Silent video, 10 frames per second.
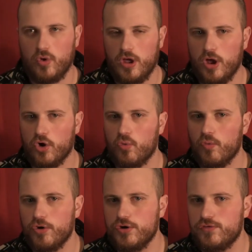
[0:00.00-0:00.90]
a
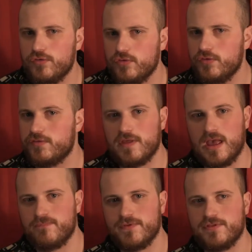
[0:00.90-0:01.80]
reduced
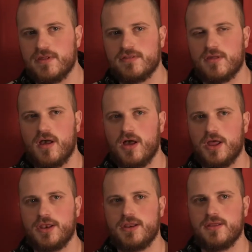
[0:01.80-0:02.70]
emphasis
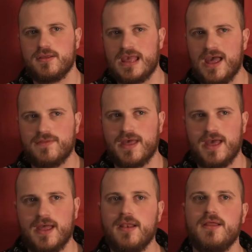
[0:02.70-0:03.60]
on Cat in the
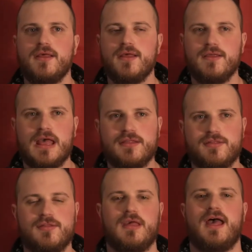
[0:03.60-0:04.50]
Hat.
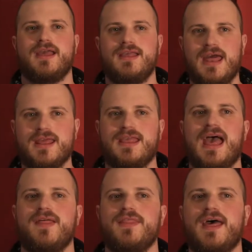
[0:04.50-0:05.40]
Yes, I get it.
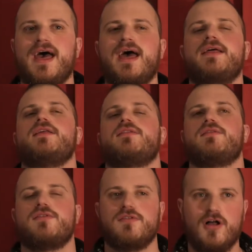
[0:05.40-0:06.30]
Cat in the Hat is
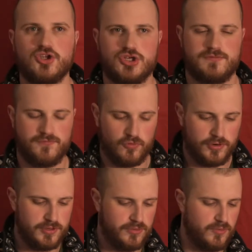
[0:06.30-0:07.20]
nostalgic for
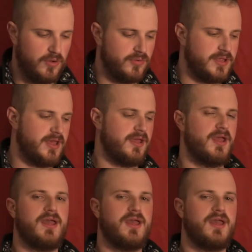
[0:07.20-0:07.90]
you, okay?